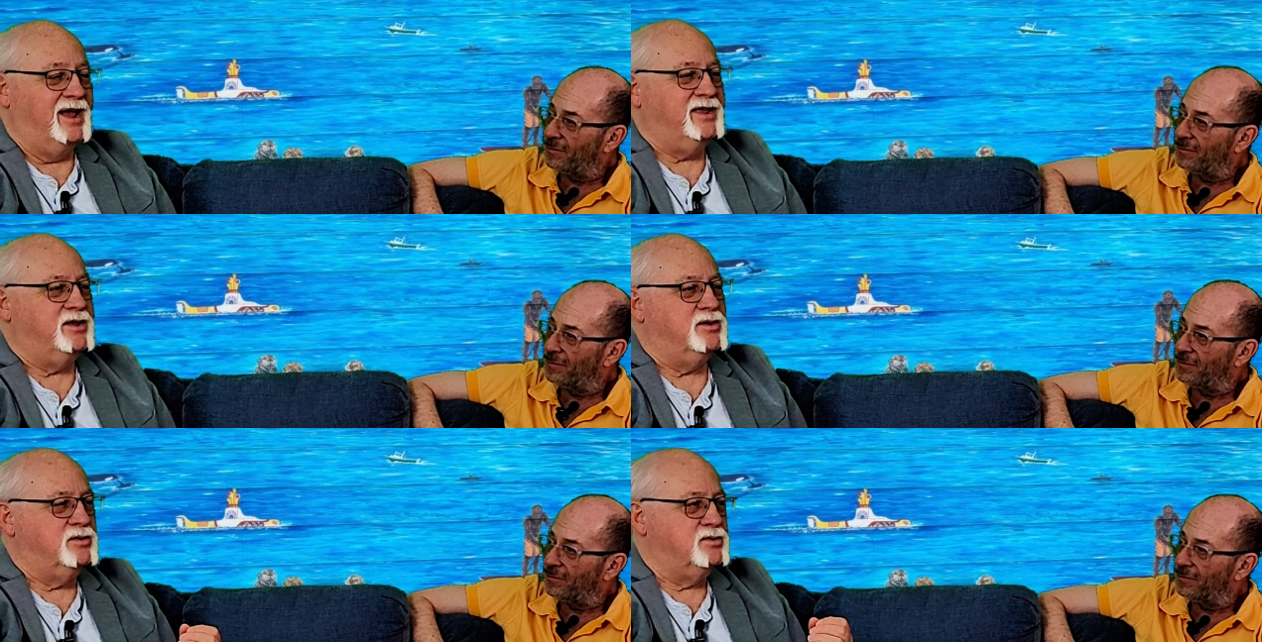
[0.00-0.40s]
Speaker 1: I
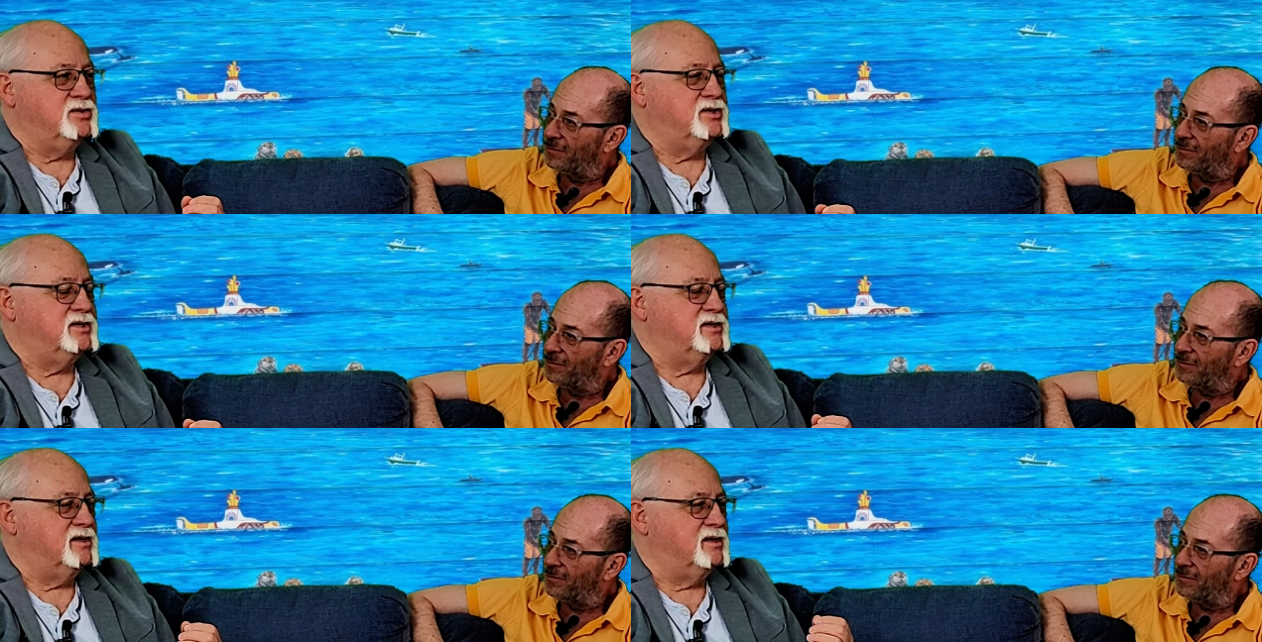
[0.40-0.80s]

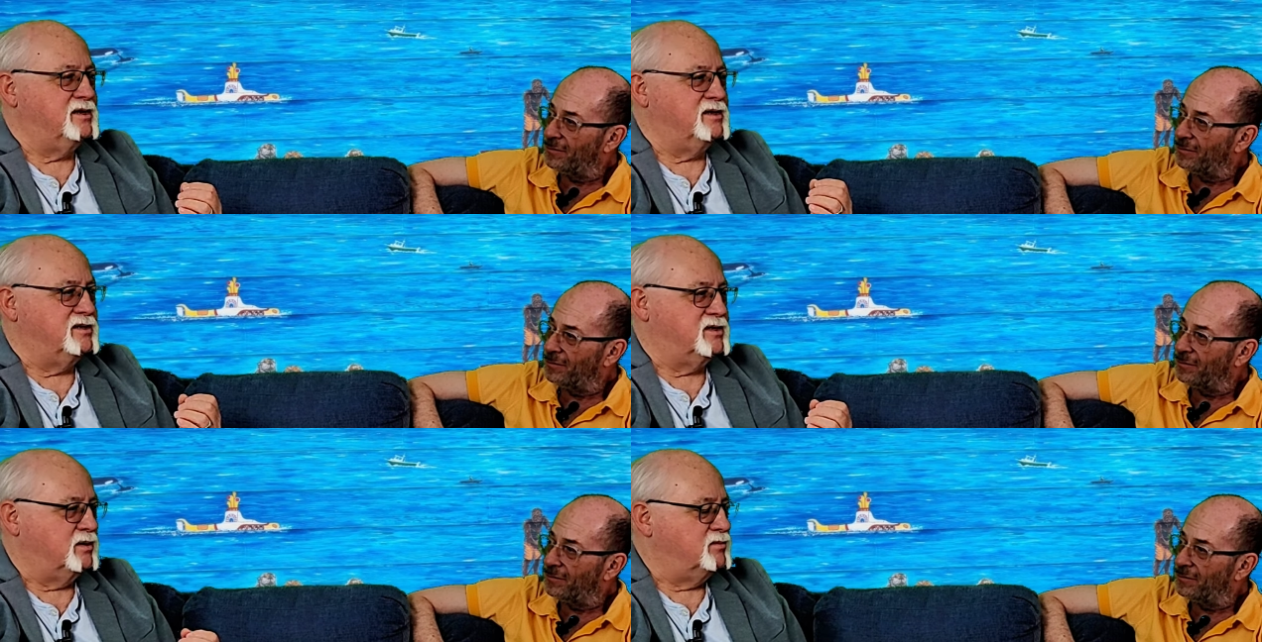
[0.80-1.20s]
use
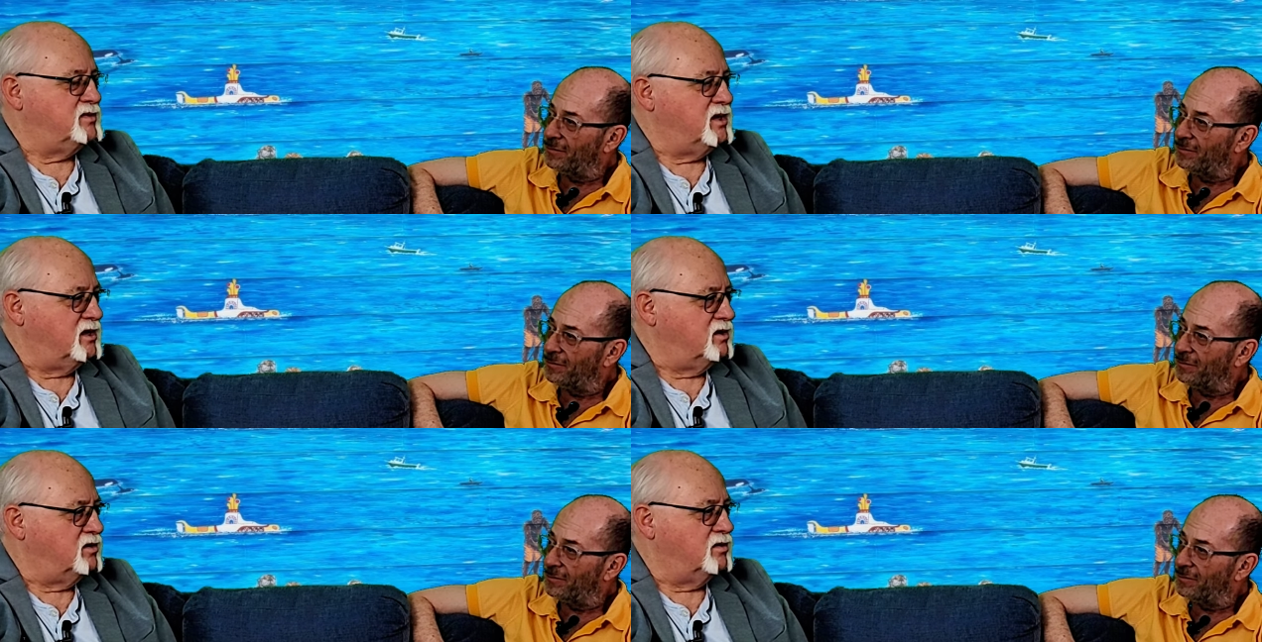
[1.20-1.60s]

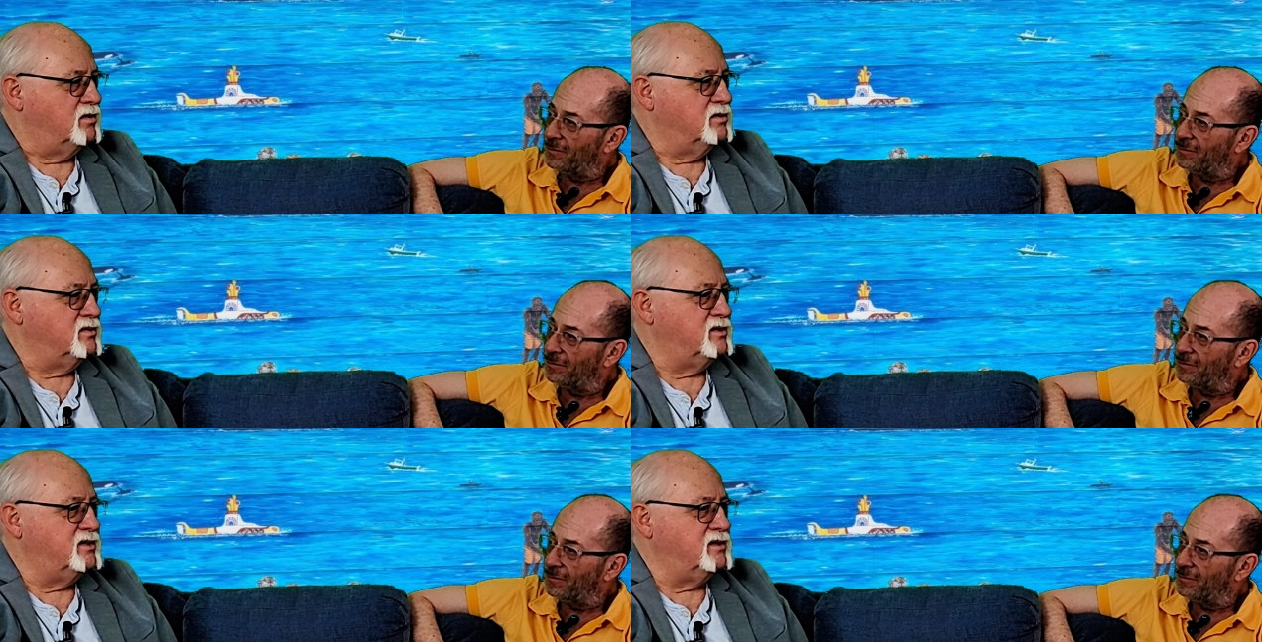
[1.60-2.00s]
something
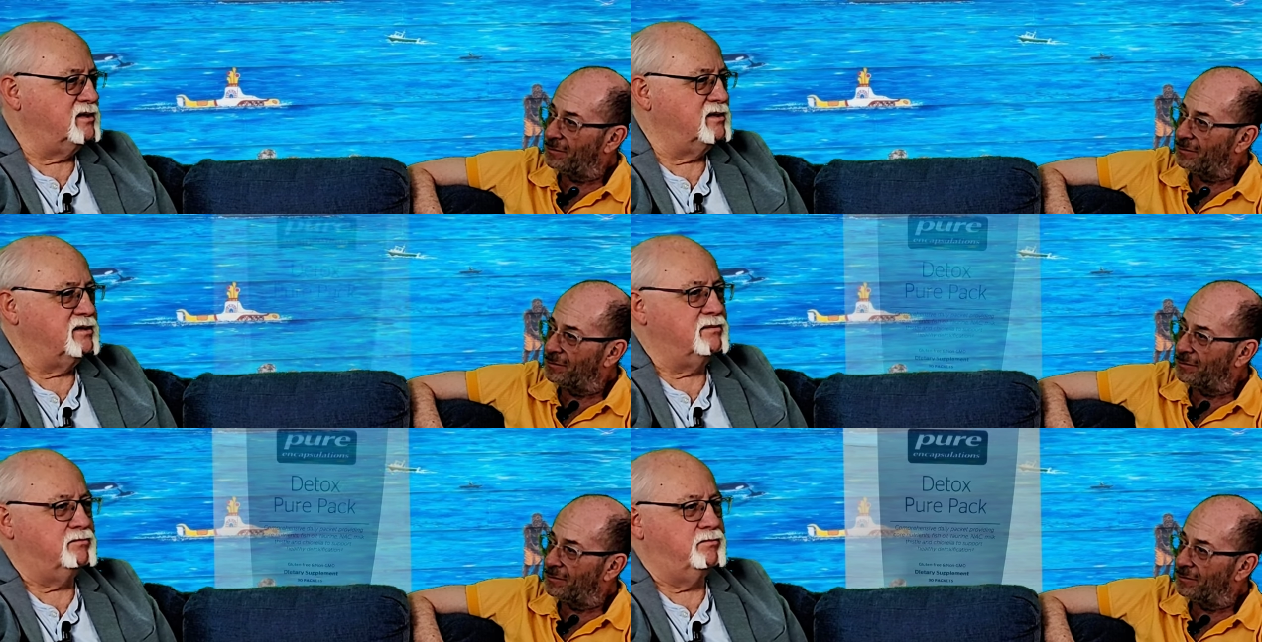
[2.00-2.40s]
called
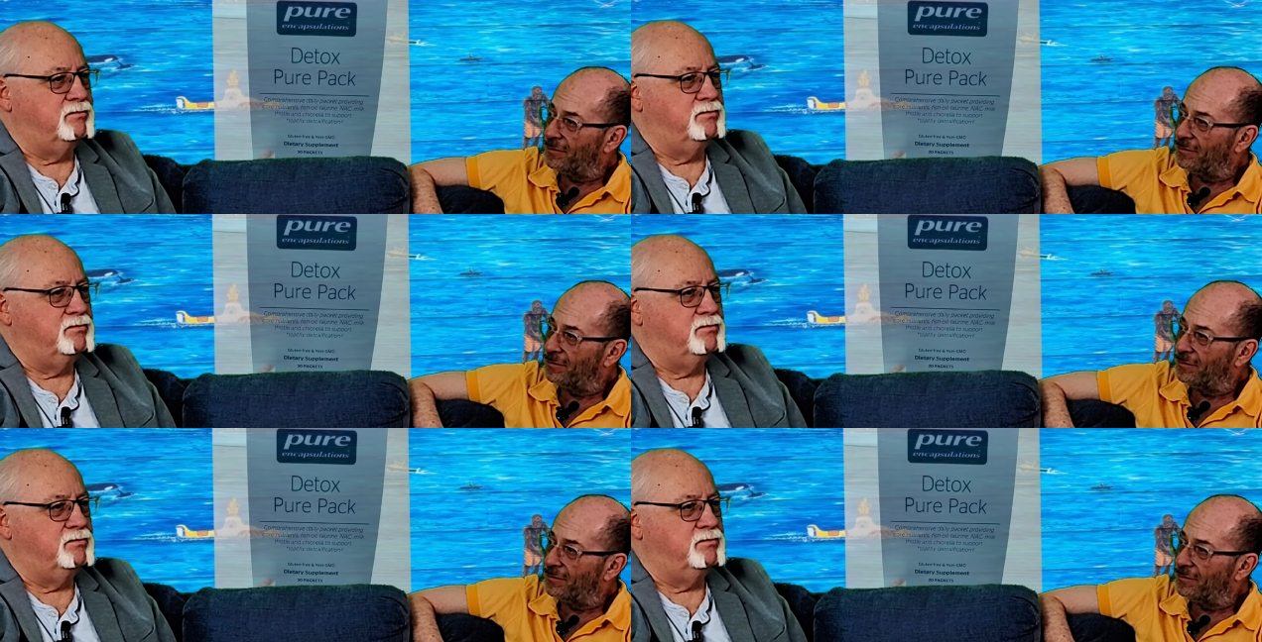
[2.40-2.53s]
the